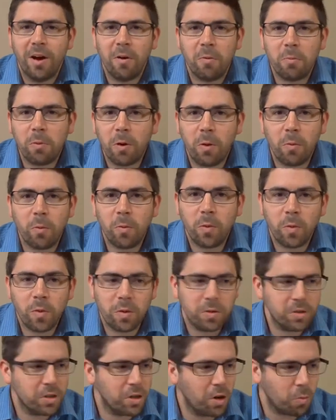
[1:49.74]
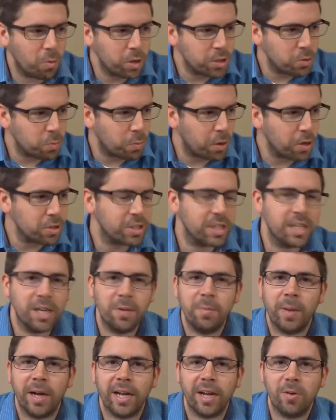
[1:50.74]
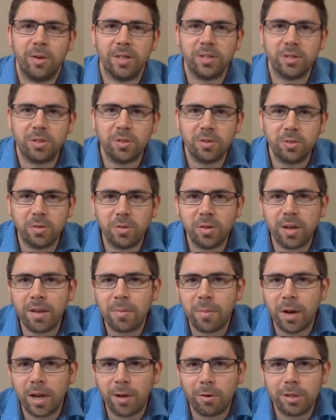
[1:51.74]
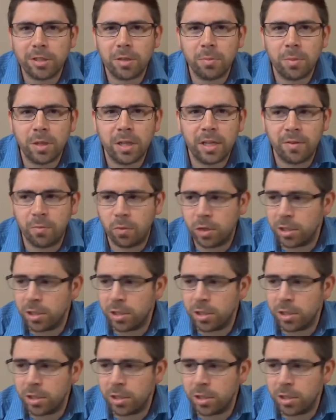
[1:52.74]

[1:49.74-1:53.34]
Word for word: what you know which person am I going to am I going to believe?